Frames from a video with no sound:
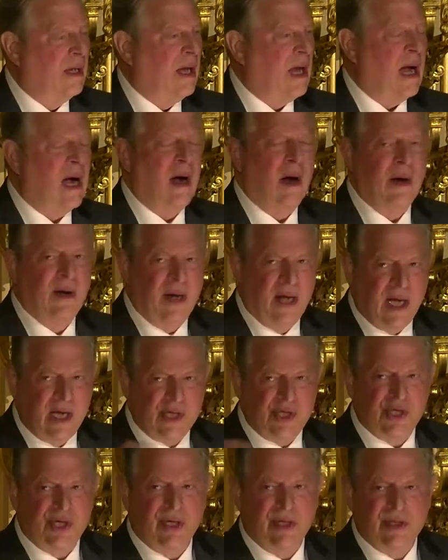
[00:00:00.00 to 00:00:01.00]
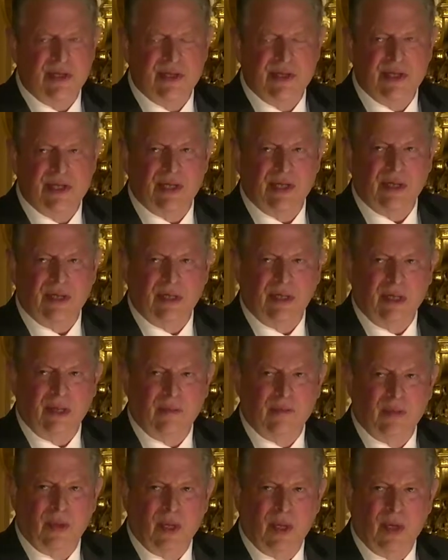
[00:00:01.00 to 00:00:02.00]
our nation's
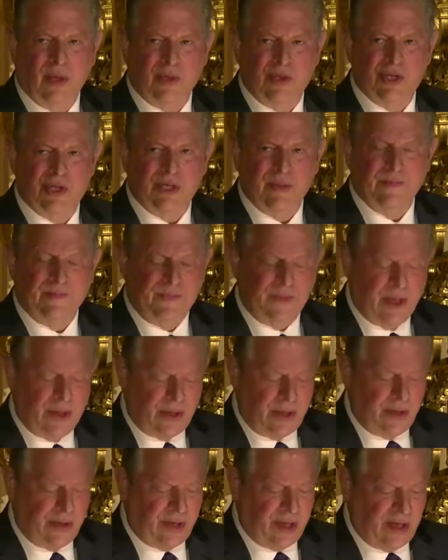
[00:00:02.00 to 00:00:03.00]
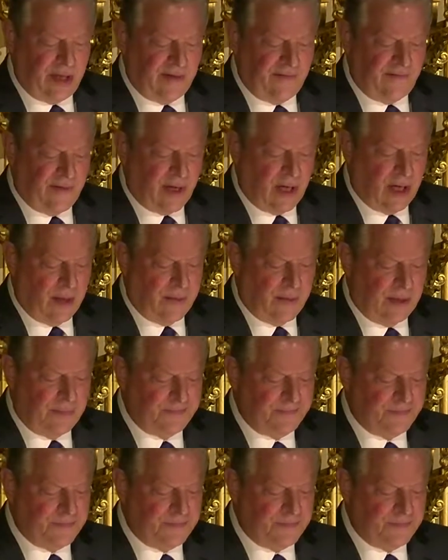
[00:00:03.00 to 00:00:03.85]
approach to the environment.